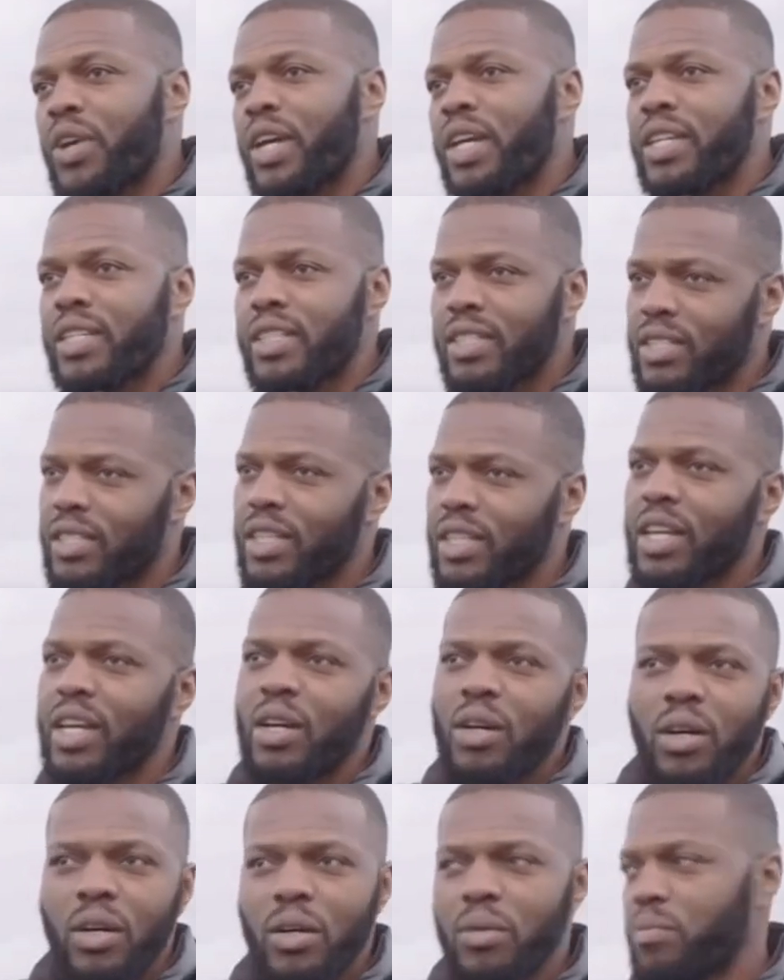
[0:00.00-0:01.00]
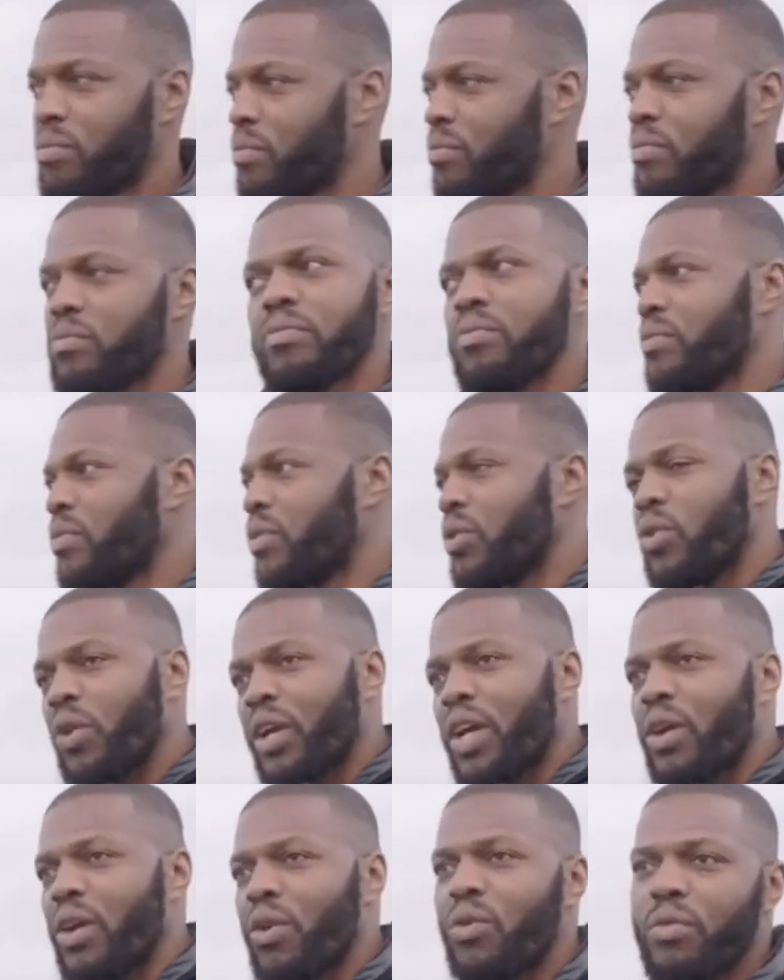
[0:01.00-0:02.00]
trainers,
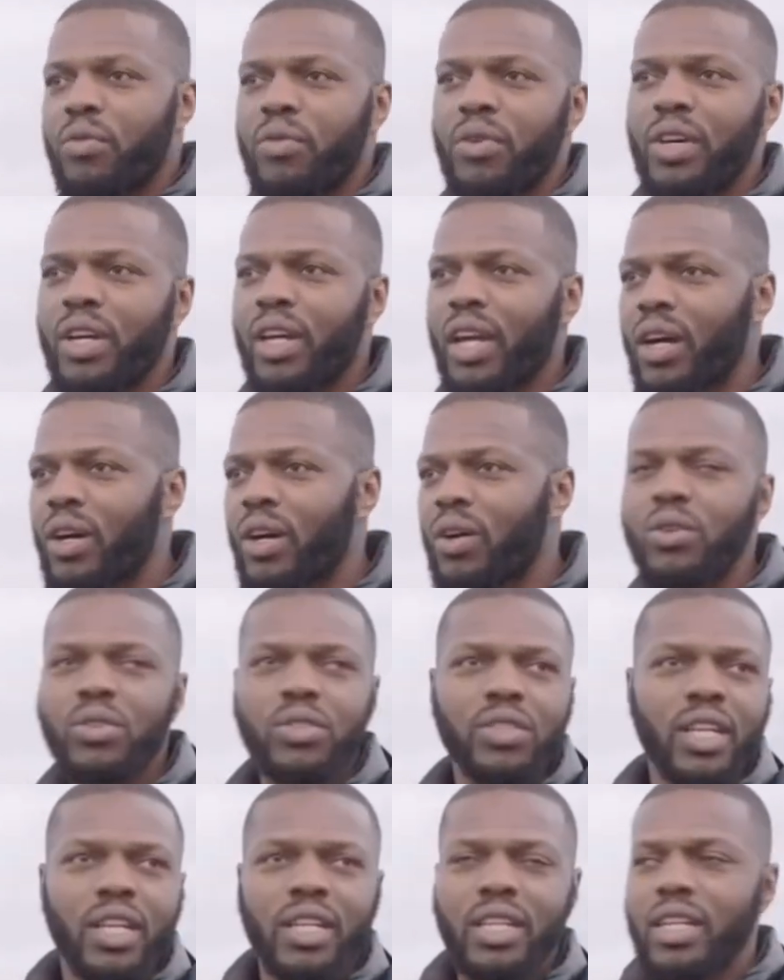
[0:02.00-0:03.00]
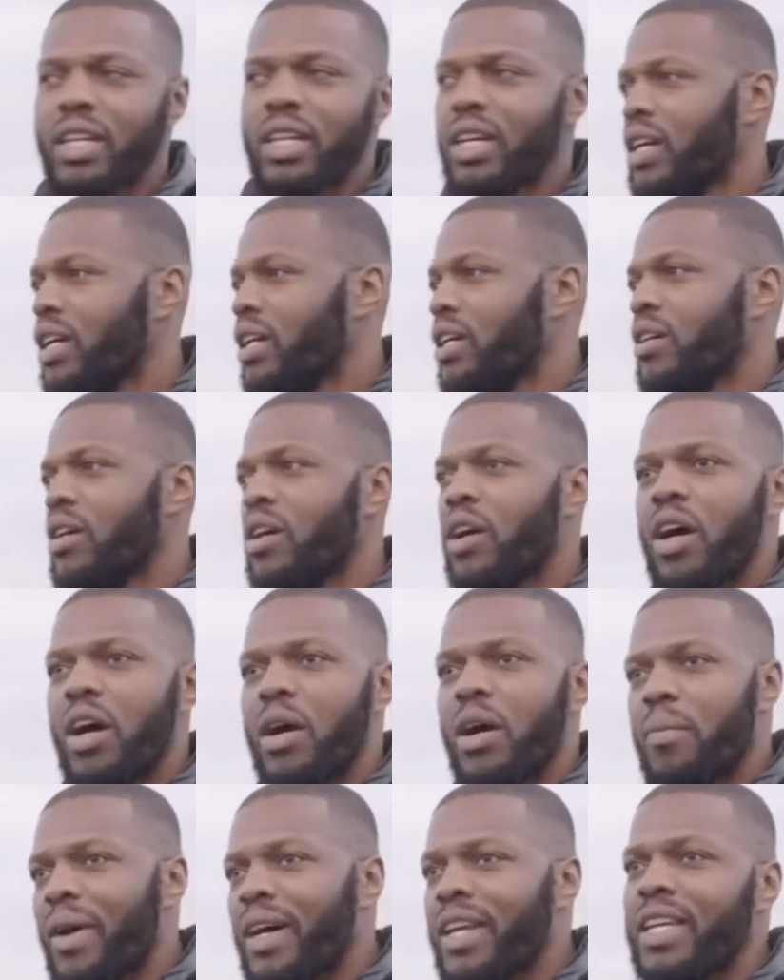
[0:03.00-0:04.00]
looking good for the girls and
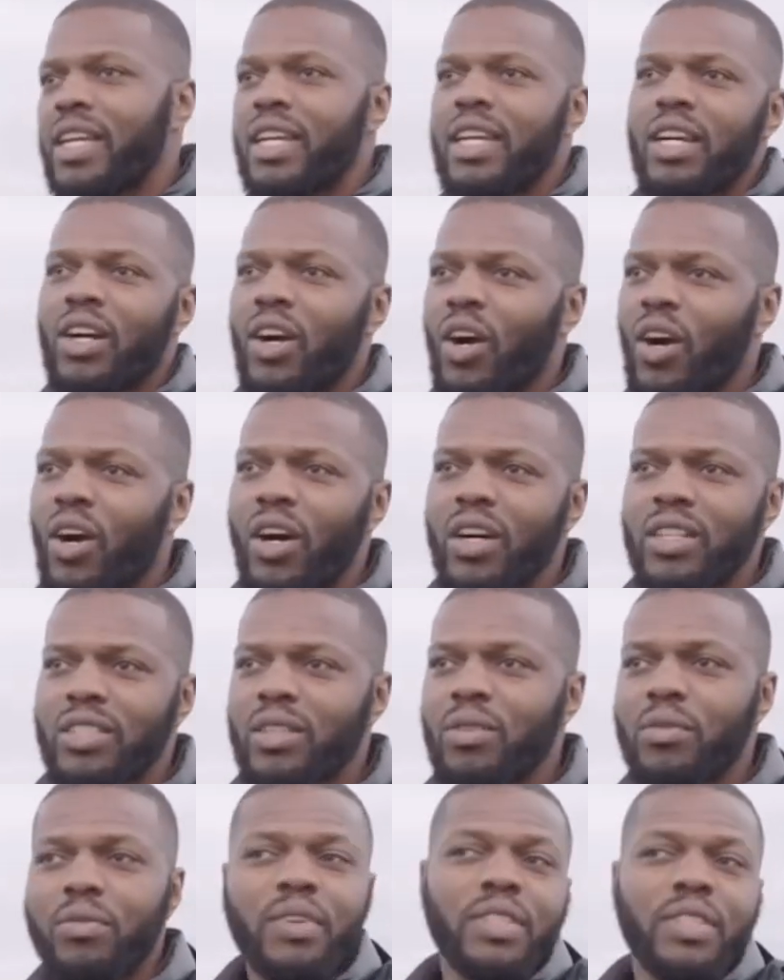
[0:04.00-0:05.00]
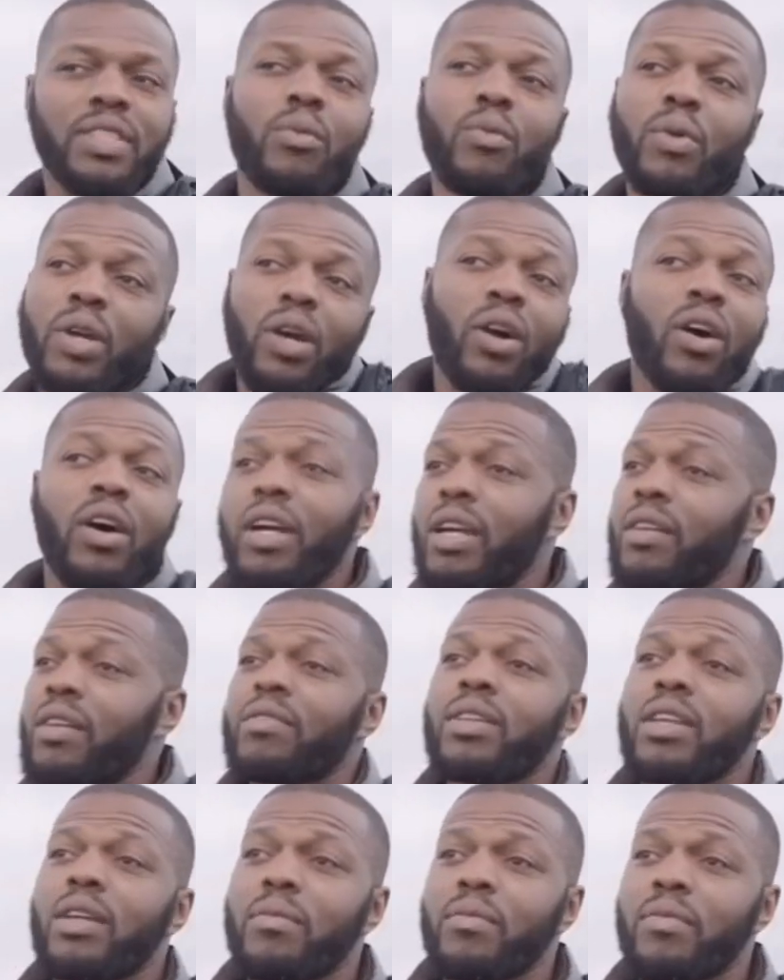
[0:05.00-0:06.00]
uh, money, cars, so things that we can't give
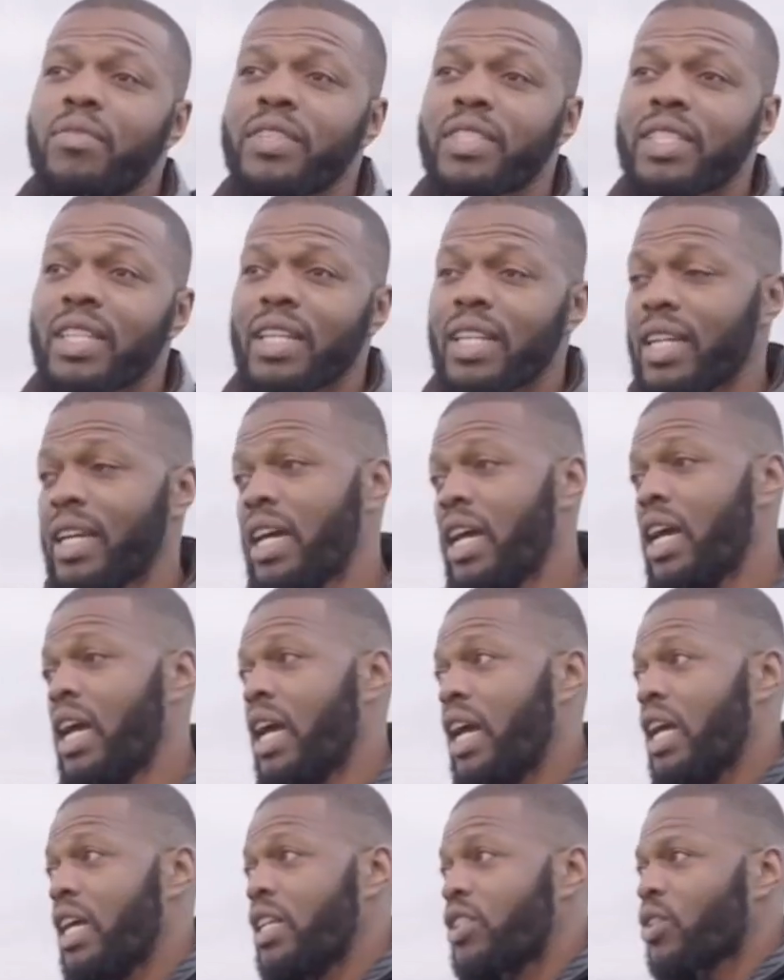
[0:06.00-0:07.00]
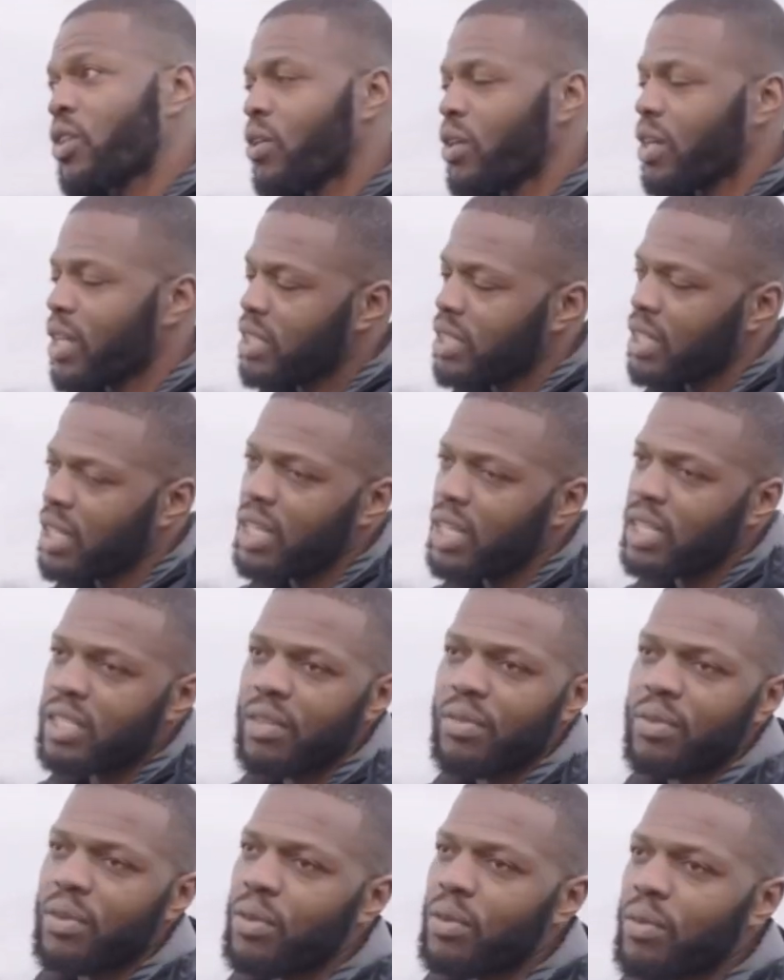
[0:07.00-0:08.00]
to them physically. So it's, it is
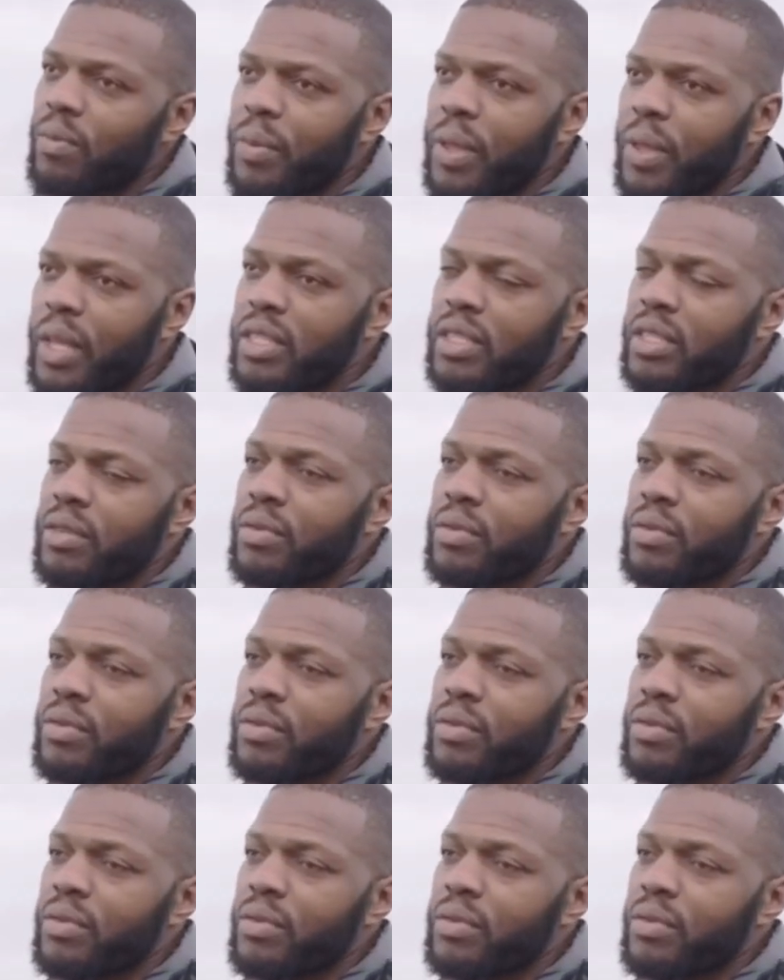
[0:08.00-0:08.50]
difficult, it is